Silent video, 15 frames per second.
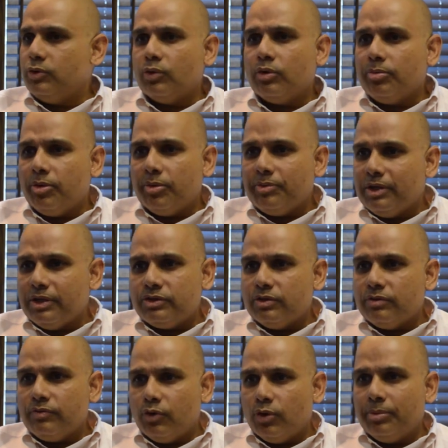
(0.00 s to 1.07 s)
total population
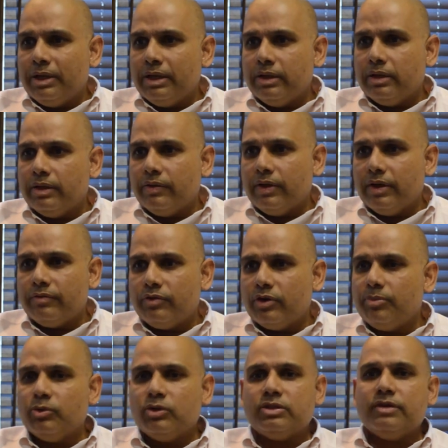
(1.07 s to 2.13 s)
of 4 million and they have
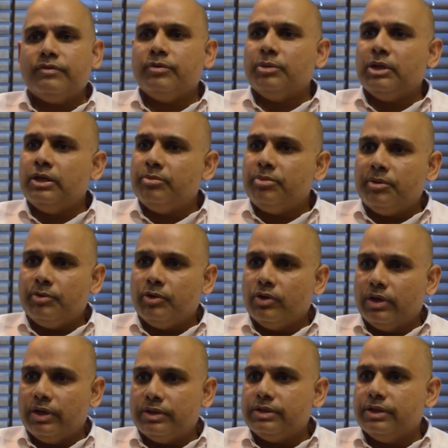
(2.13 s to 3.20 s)
3.7 million people
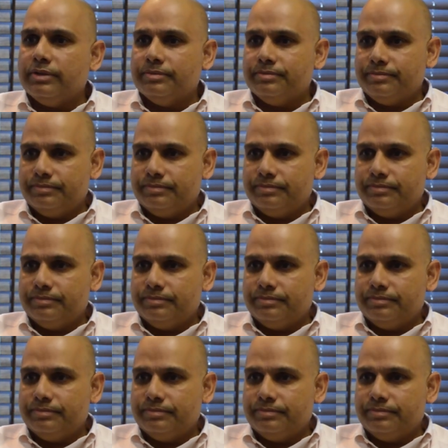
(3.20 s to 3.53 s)
on LinkedIn.